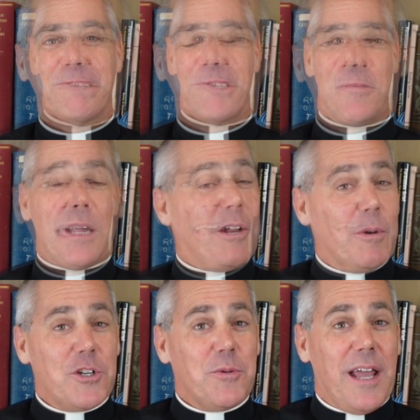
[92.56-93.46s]
Speaking of
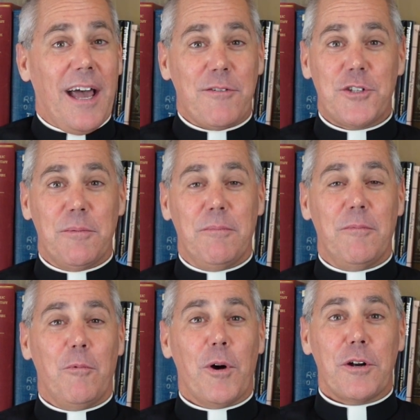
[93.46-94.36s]
which, we have
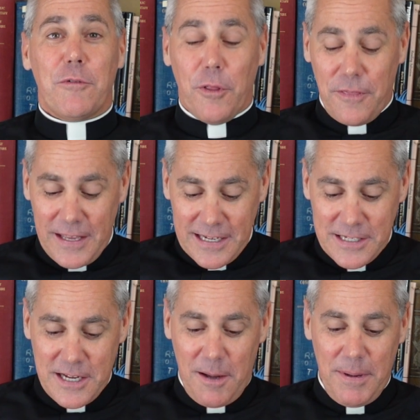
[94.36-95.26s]
some wonderful
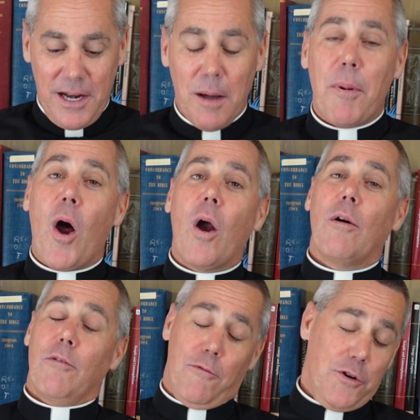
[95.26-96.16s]
things coming
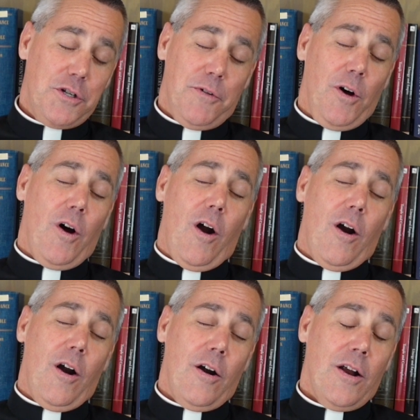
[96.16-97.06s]
up. First of all,
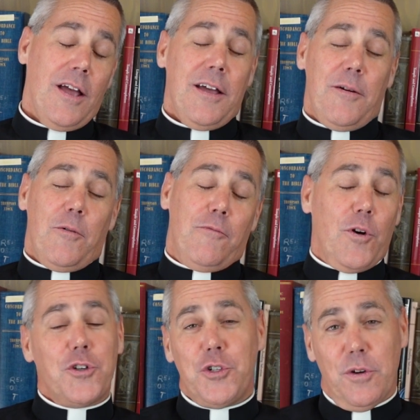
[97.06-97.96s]
our
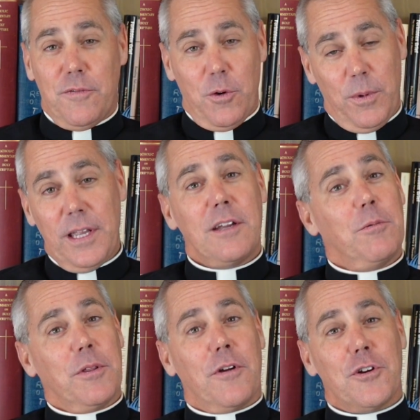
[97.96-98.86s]
virtue of the week
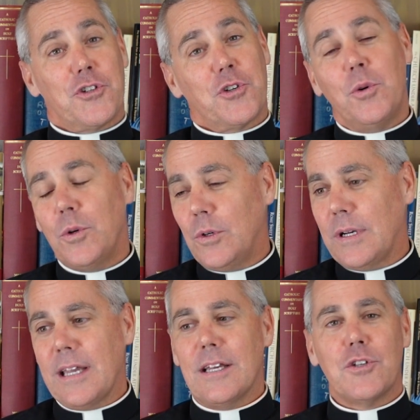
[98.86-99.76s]
with our
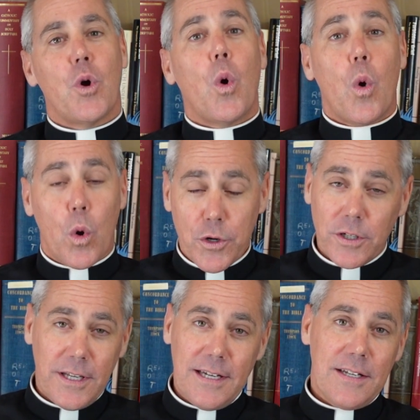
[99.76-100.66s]
school is
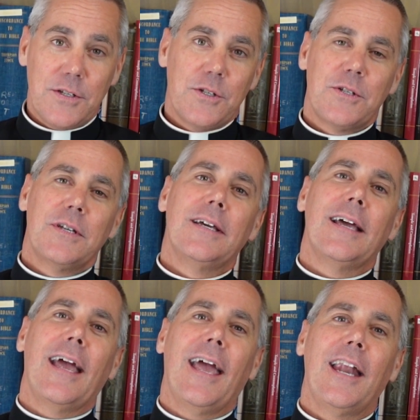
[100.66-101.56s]
orderliness.
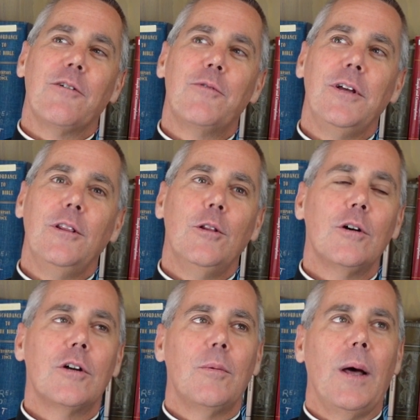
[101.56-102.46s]
And if we
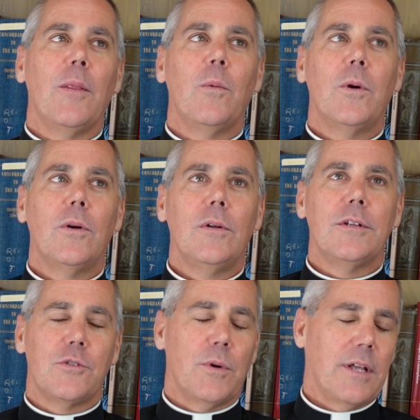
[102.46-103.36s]
look around the world,
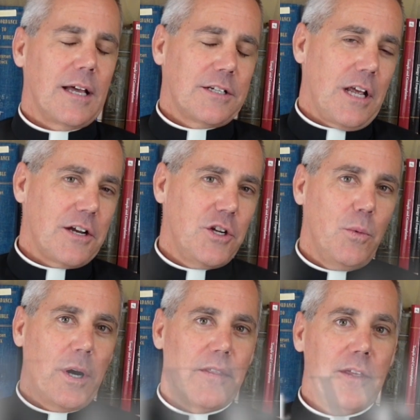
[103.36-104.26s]
it's actually
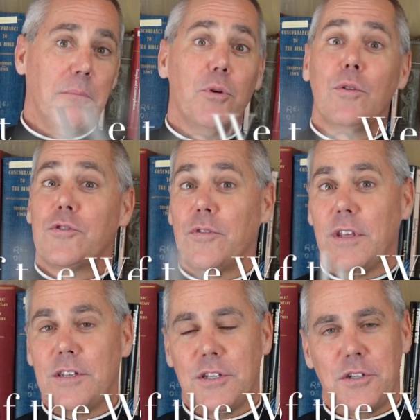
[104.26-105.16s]
one of the proofs for
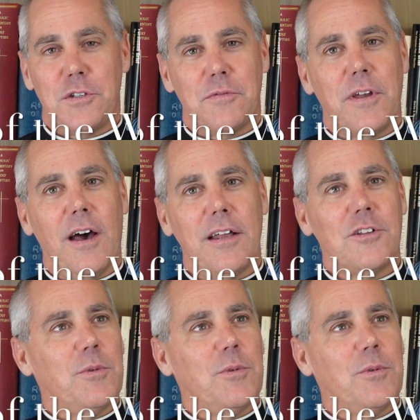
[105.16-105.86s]
the existence of God.